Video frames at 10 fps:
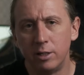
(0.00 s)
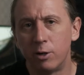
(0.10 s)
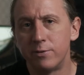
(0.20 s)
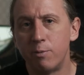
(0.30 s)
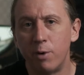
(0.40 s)

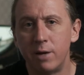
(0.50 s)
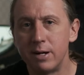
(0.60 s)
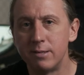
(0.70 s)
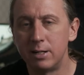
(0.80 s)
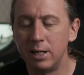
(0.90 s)
notice on one of
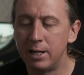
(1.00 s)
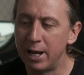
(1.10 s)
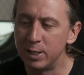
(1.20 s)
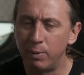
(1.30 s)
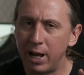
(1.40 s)
our sunny
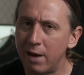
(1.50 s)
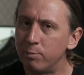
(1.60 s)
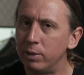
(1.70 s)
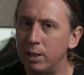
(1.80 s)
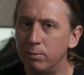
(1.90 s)
days, but haven't
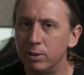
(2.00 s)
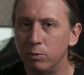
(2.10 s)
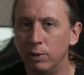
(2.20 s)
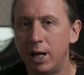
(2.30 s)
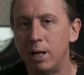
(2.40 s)
been able to
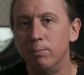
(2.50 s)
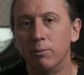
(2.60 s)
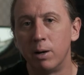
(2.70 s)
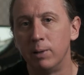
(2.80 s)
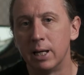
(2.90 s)
reliably
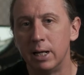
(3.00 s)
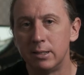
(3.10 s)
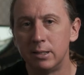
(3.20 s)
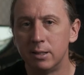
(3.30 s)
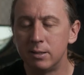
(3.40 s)
replicate
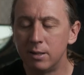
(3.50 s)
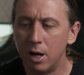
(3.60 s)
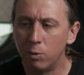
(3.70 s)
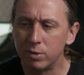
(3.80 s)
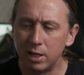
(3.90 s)
since,
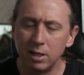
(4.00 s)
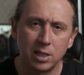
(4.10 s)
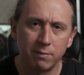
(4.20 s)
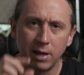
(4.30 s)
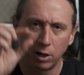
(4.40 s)
was a
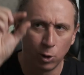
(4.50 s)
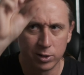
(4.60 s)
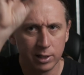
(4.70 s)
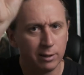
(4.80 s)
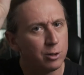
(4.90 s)
hint of that
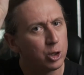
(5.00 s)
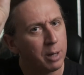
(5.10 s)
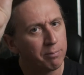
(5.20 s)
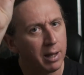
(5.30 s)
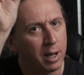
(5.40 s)
ghosting that's
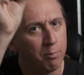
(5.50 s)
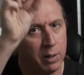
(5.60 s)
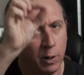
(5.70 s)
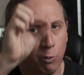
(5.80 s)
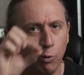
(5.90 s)
shaped like a
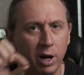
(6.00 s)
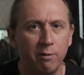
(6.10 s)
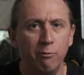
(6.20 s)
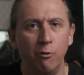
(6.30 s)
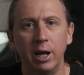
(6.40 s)
big
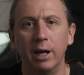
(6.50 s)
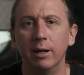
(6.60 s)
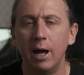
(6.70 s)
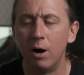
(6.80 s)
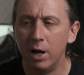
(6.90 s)
red
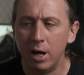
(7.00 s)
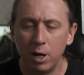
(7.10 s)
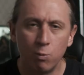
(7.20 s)
ring. Now, it